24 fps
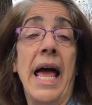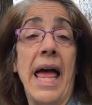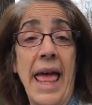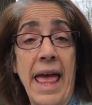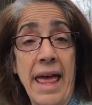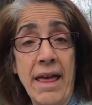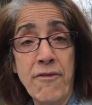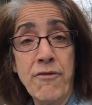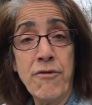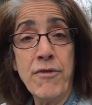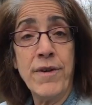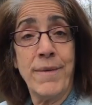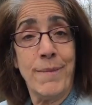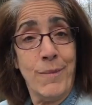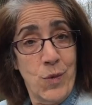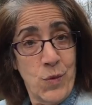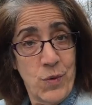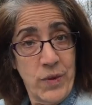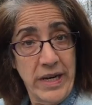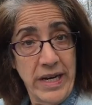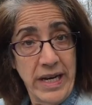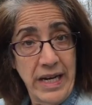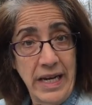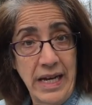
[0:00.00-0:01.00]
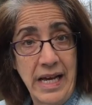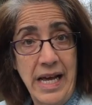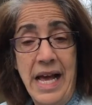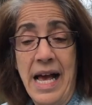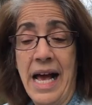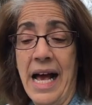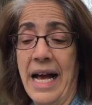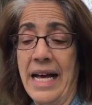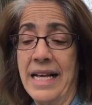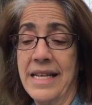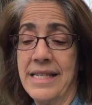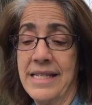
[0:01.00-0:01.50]
Every morning,
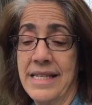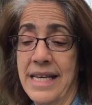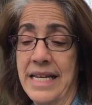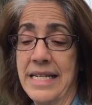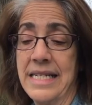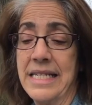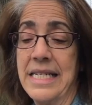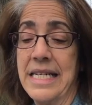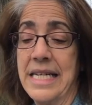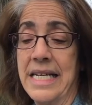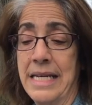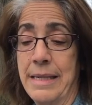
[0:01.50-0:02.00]
I send